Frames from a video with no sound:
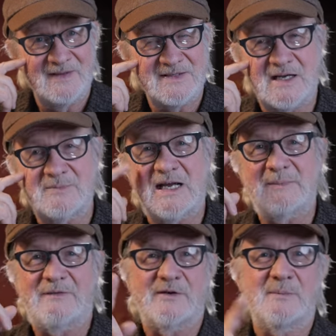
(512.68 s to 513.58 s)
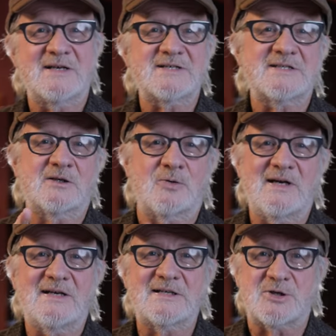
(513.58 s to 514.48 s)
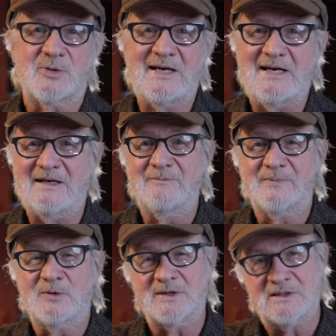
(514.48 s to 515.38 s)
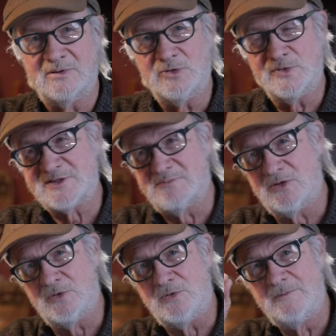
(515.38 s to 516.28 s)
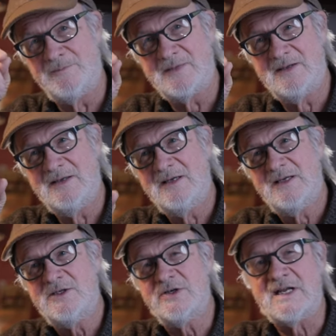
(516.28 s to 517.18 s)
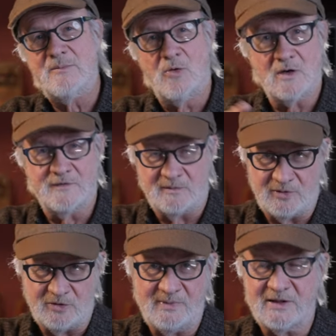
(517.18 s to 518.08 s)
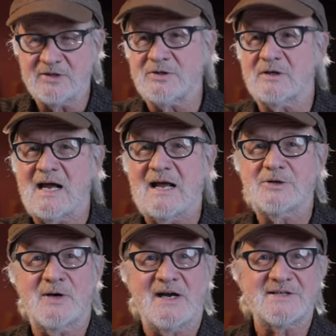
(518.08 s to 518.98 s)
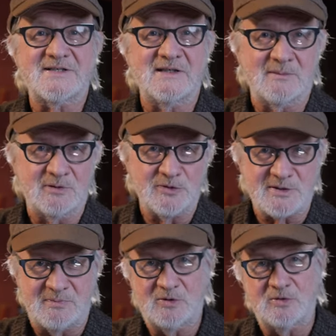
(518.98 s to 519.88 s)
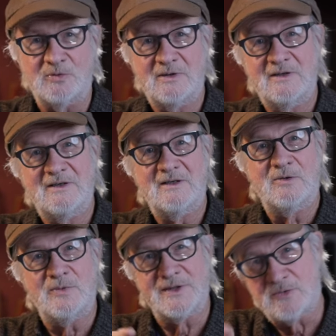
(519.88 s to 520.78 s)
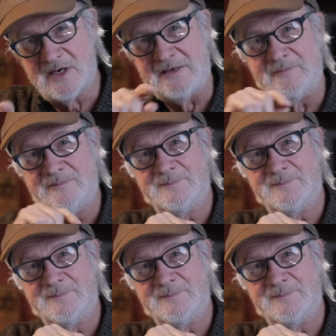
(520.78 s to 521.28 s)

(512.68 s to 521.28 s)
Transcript: Sometimes if you mix the greenest green with the bluest blue, you get more of a blue because you're contrasting the bluest blue with green.